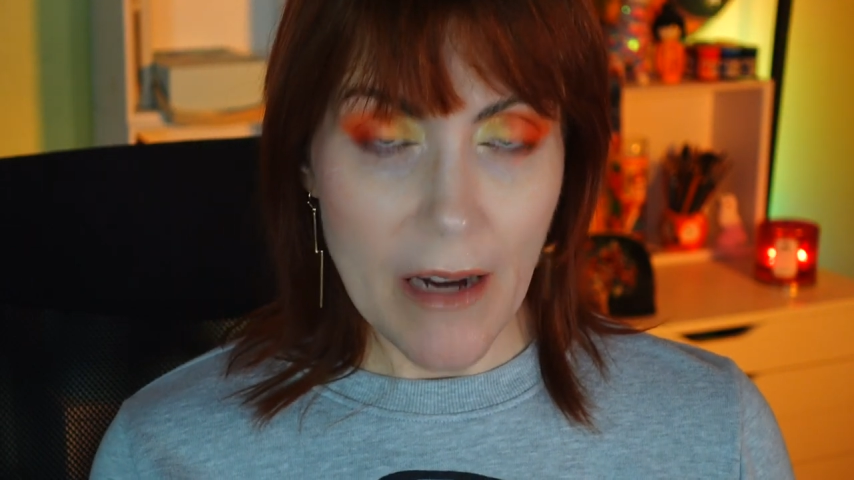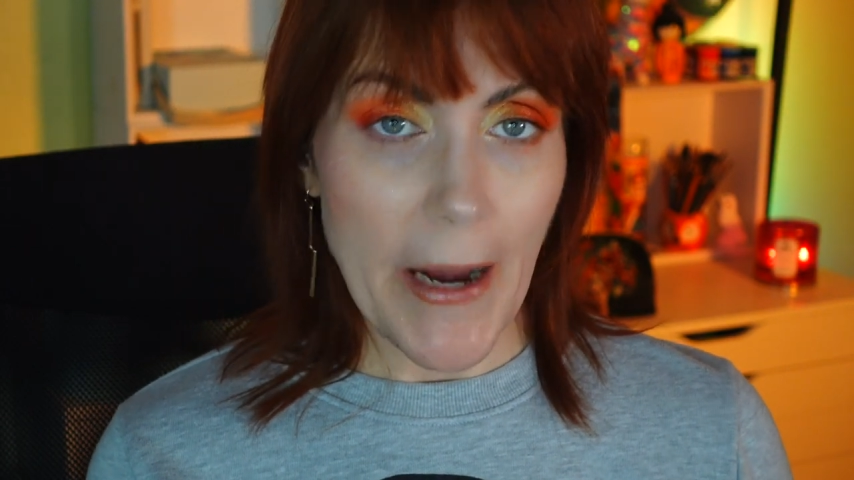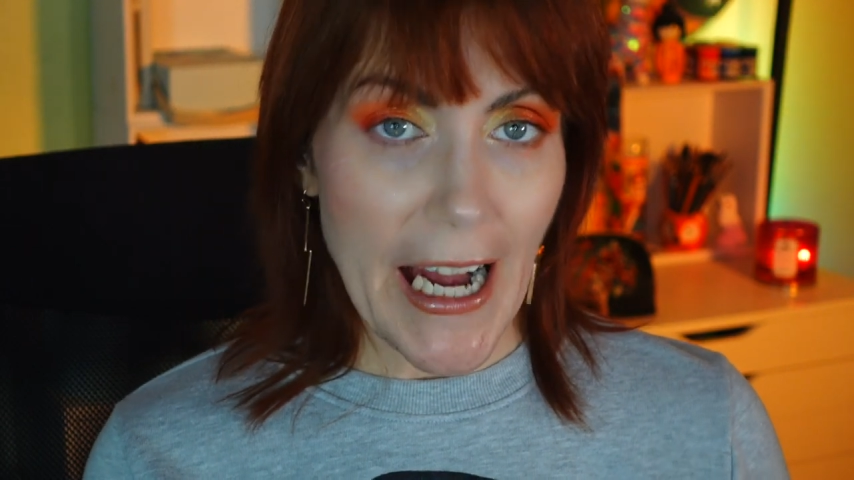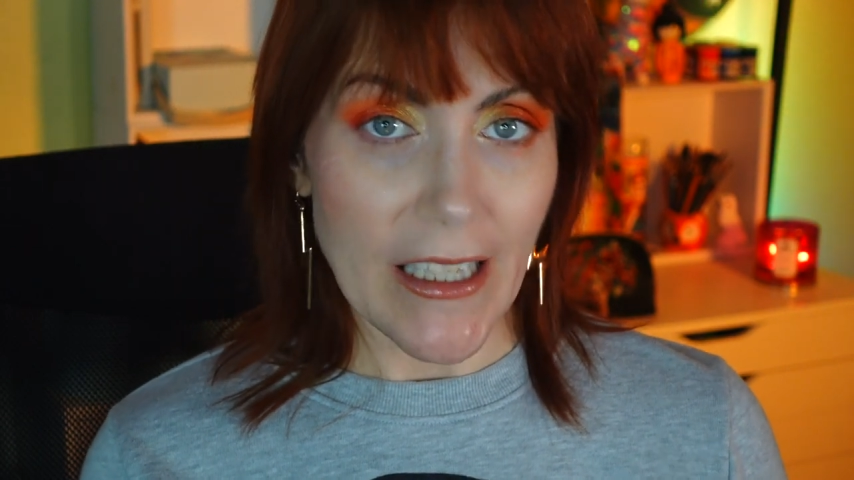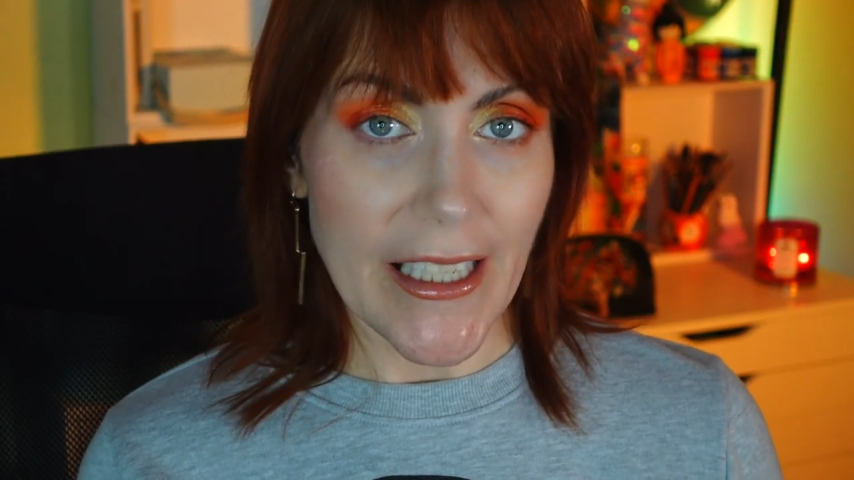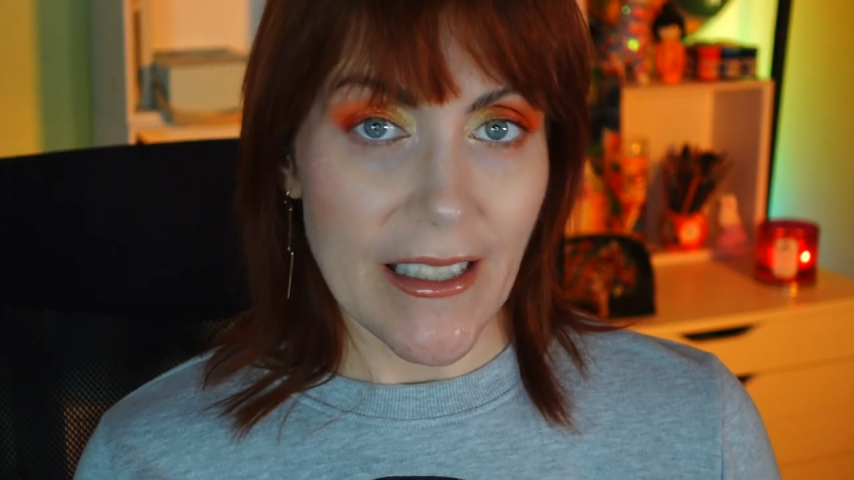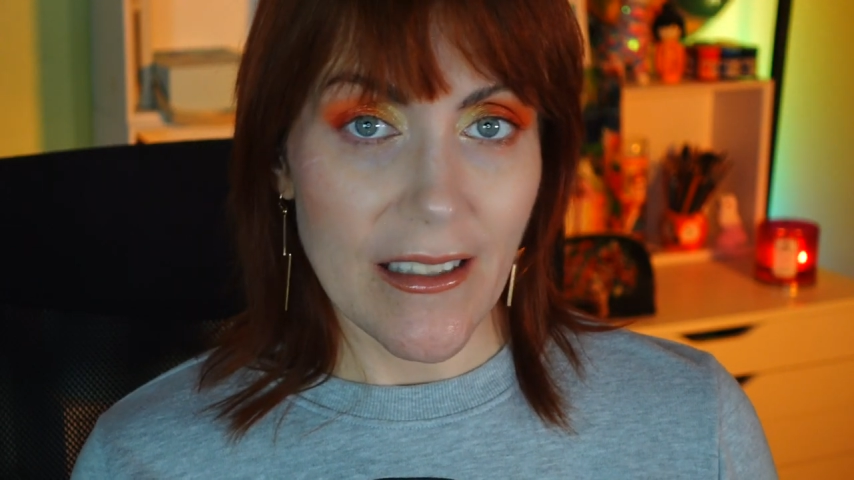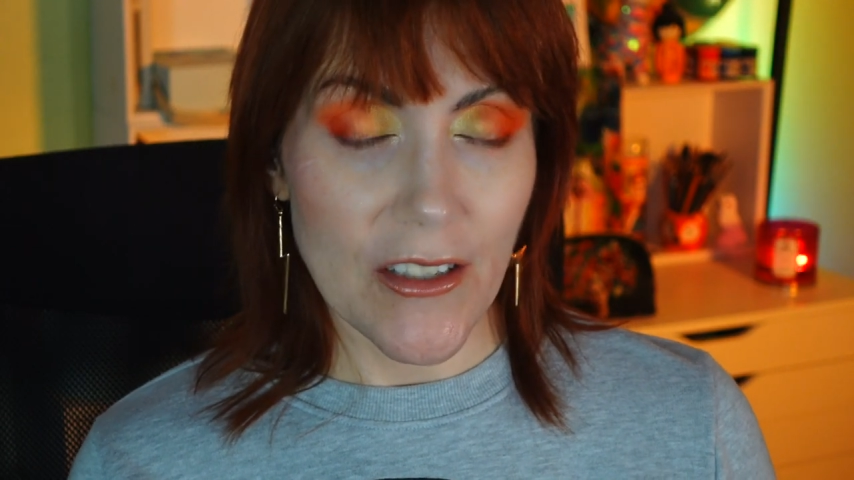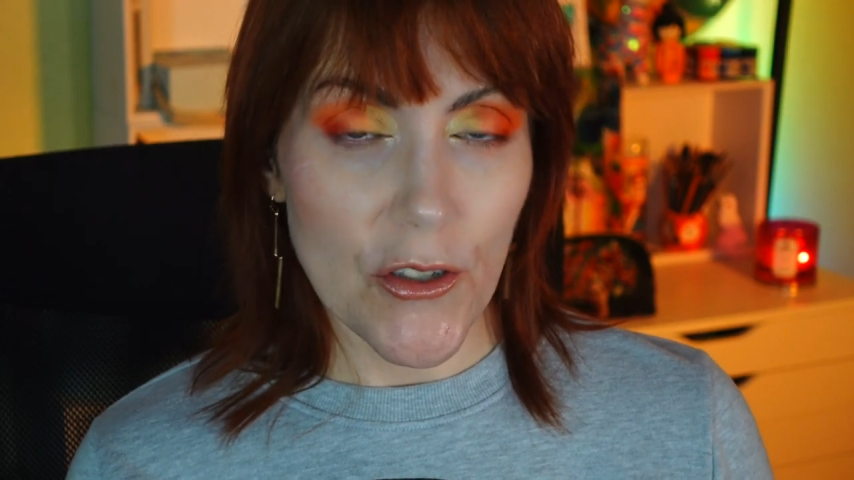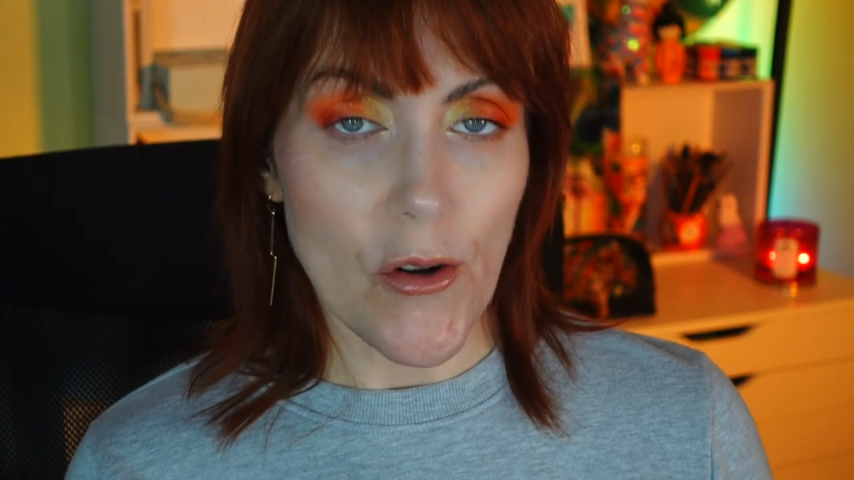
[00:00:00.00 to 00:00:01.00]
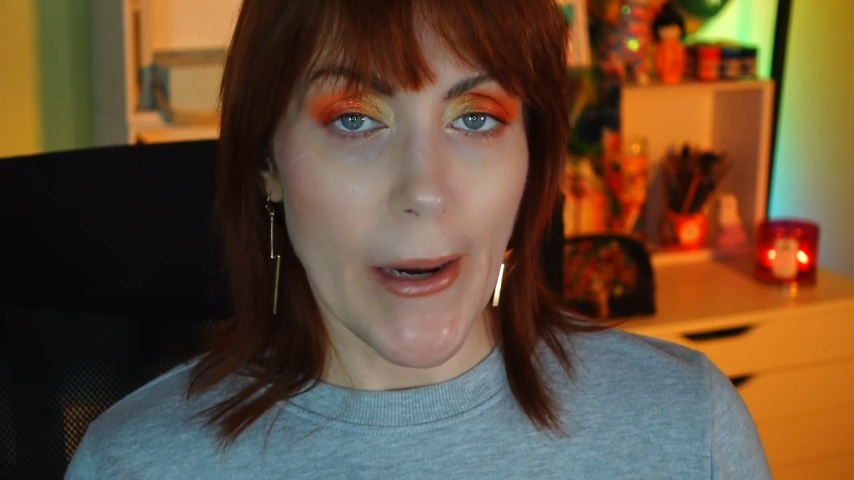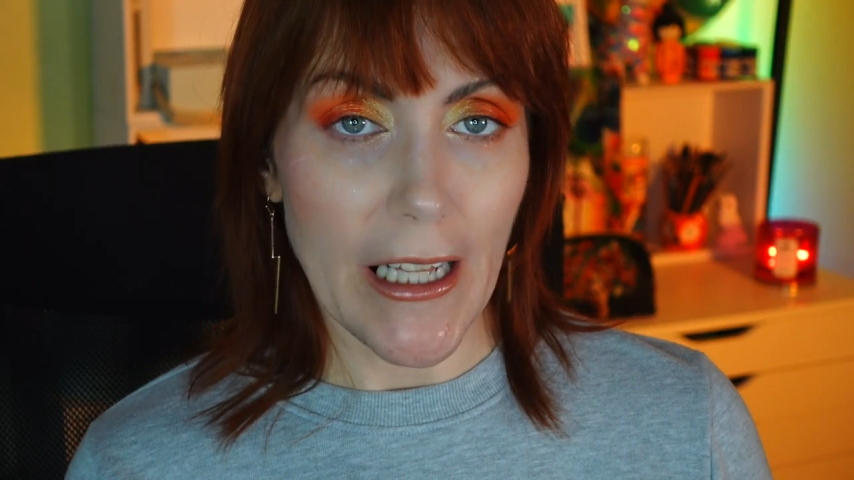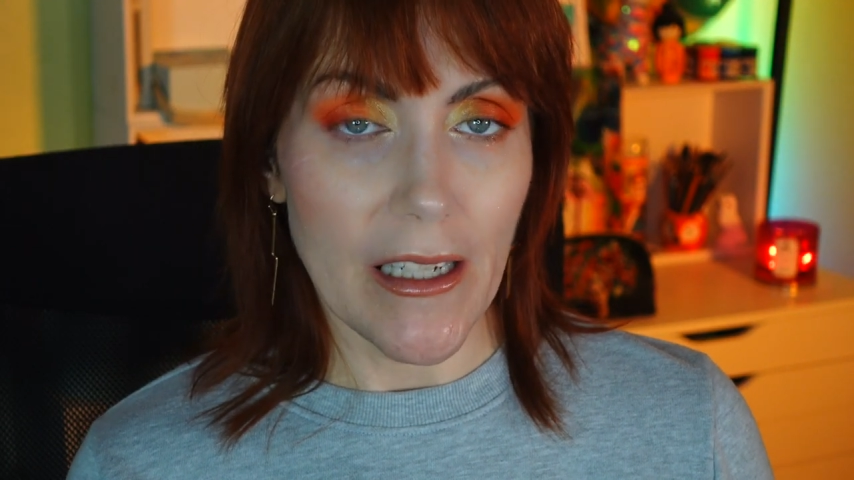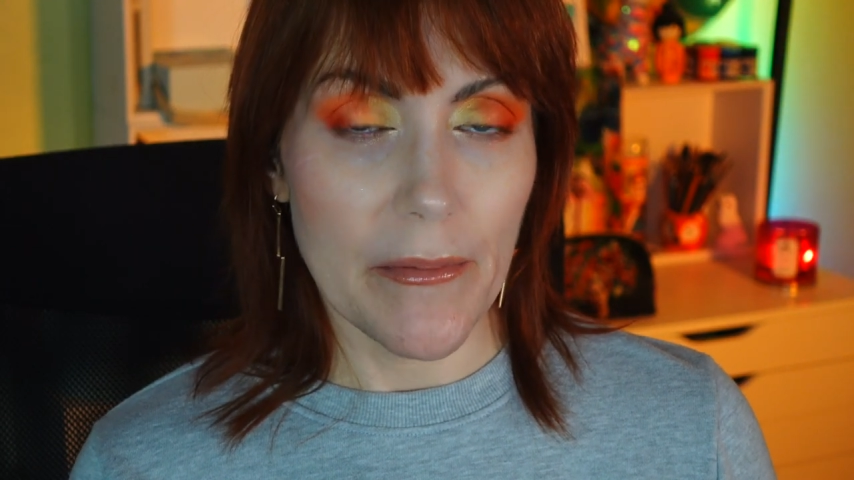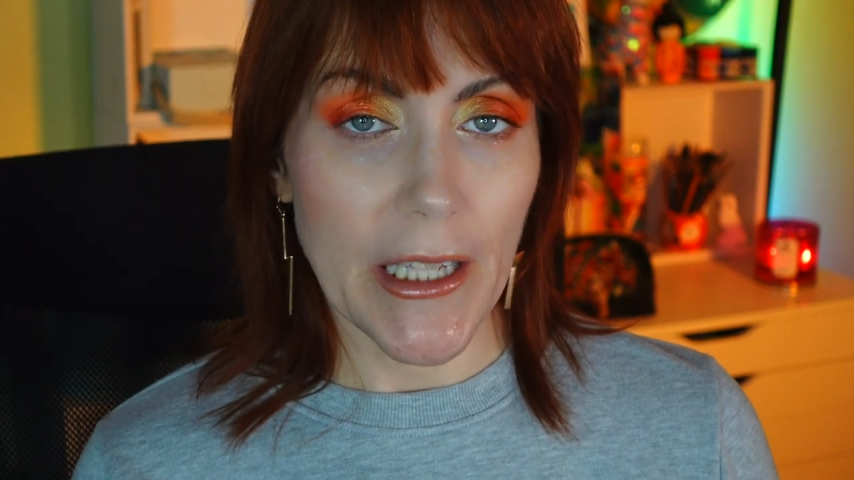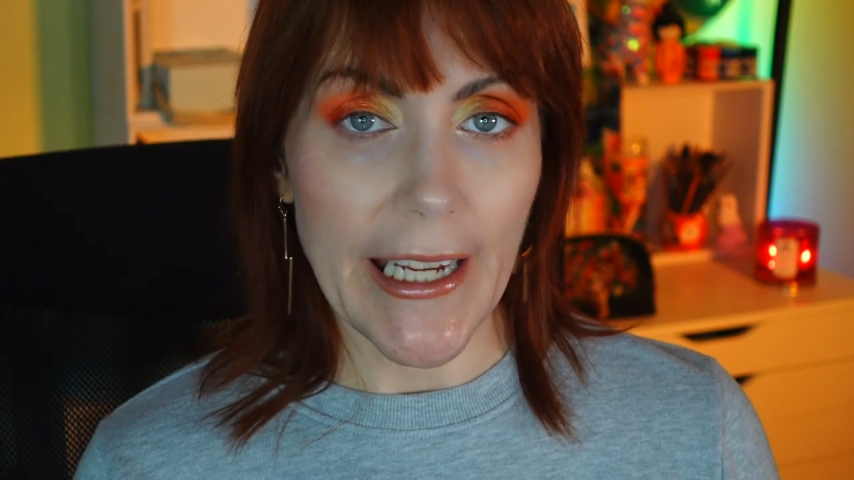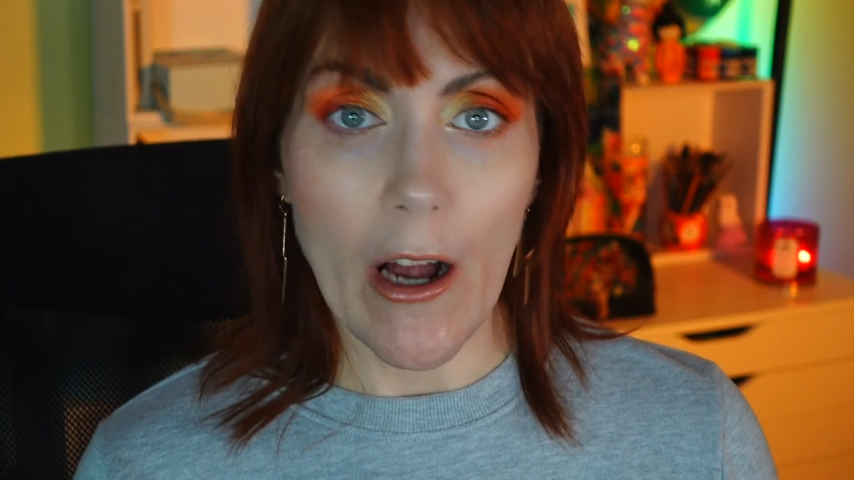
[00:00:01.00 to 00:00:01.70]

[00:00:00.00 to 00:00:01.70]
palette, a neutral palette and been like,